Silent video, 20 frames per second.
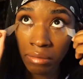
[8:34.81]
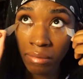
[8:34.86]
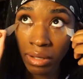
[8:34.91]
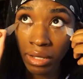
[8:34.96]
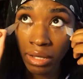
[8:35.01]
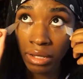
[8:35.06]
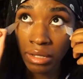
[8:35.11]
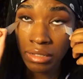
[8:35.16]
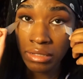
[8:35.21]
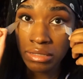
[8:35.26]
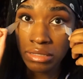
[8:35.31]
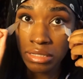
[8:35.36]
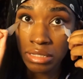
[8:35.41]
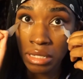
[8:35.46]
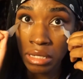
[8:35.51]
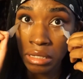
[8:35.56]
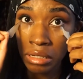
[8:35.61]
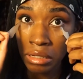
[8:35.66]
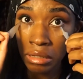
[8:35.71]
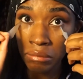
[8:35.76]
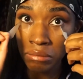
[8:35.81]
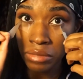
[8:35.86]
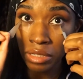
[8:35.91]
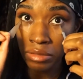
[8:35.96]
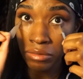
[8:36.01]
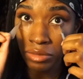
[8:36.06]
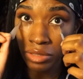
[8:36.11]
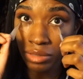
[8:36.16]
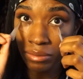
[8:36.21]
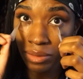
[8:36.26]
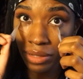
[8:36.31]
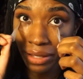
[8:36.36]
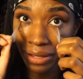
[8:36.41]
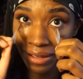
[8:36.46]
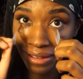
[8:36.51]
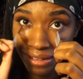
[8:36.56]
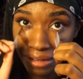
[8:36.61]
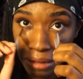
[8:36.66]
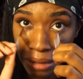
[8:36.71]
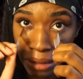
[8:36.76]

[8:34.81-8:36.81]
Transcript: my eyes, and I'm done with the black.